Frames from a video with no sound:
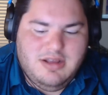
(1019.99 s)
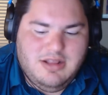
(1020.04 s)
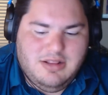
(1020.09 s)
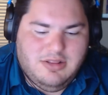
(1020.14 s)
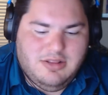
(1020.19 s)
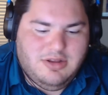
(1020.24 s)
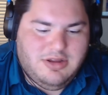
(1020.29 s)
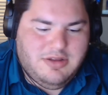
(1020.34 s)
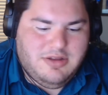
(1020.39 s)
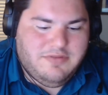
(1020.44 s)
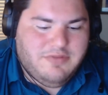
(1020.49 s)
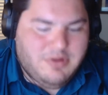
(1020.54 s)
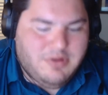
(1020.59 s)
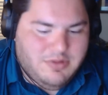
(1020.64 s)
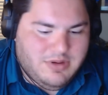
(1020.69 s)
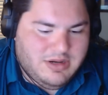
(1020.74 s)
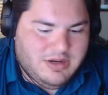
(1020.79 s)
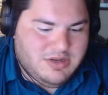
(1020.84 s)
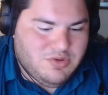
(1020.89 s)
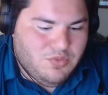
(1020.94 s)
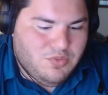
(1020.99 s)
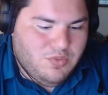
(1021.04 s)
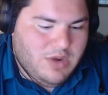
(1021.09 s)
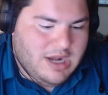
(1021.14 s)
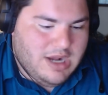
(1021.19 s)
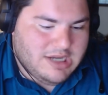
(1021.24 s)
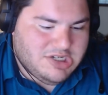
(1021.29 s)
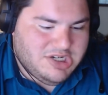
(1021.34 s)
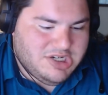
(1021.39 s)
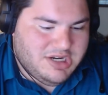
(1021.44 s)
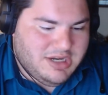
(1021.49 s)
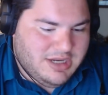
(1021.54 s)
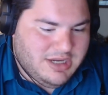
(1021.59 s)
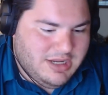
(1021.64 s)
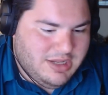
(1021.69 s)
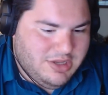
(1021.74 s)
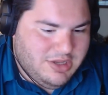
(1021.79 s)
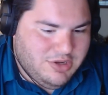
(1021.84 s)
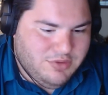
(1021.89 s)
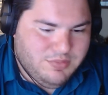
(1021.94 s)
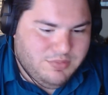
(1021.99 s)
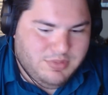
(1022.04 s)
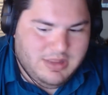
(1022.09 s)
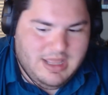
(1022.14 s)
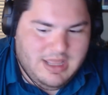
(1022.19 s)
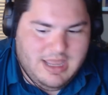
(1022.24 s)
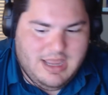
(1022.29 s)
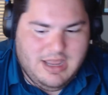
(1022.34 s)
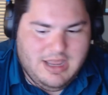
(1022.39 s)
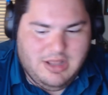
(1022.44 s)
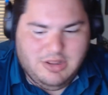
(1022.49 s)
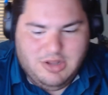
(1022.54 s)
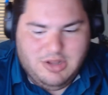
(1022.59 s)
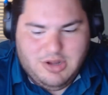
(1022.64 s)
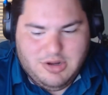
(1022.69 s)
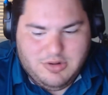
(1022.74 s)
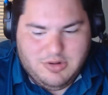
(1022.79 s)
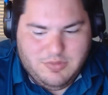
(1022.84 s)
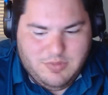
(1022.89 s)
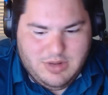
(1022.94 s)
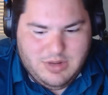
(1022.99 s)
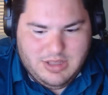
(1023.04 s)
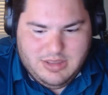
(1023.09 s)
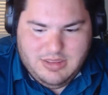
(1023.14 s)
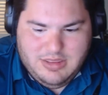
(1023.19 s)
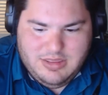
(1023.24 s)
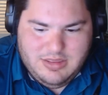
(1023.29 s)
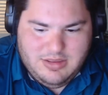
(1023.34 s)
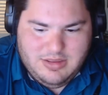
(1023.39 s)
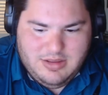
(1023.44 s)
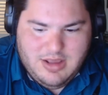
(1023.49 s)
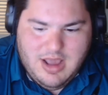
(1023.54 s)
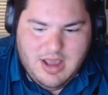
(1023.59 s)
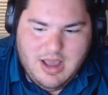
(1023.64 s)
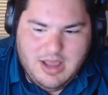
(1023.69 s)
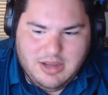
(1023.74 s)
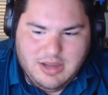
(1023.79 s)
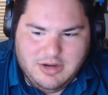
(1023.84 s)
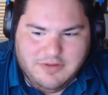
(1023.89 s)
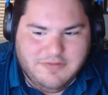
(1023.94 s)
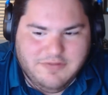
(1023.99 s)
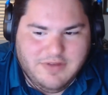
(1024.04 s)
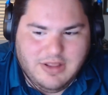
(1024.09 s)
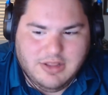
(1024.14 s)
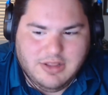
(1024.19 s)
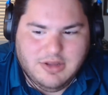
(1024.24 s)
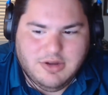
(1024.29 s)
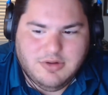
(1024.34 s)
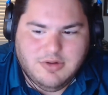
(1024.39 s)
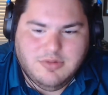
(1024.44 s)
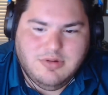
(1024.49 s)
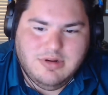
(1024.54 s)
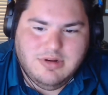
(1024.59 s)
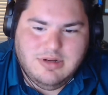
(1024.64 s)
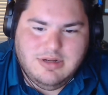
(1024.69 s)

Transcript: Looking forward to watching you play along with your fellow